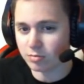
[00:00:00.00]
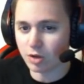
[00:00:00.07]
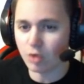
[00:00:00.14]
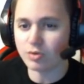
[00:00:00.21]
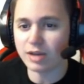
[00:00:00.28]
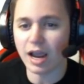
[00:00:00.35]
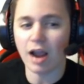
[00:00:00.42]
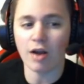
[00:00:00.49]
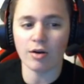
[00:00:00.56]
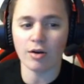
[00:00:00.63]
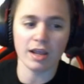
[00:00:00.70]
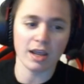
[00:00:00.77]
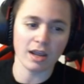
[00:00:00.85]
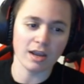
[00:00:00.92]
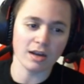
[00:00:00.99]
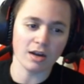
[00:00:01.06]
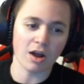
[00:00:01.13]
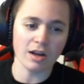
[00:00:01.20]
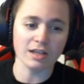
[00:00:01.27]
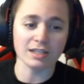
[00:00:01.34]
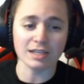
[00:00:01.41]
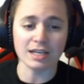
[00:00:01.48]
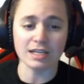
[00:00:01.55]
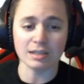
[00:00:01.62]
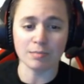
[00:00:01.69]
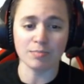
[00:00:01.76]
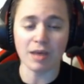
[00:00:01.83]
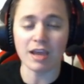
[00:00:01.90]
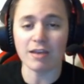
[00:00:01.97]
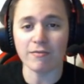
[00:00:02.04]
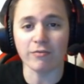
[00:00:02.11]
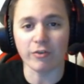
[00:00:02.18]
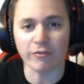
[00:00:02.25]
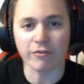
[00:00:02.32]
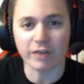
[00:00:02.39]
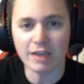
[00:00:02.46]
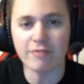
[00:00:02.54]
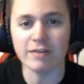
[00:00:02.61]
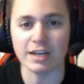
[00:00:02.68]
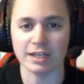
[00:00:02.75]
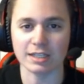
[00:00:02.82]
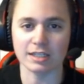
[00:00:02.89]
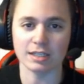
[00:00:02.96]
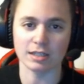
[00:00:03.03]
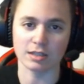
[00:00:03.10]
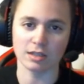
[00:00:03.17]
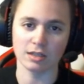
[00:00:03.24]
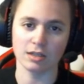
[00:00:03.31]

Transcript: go down and on his knees and begging for forgiveness.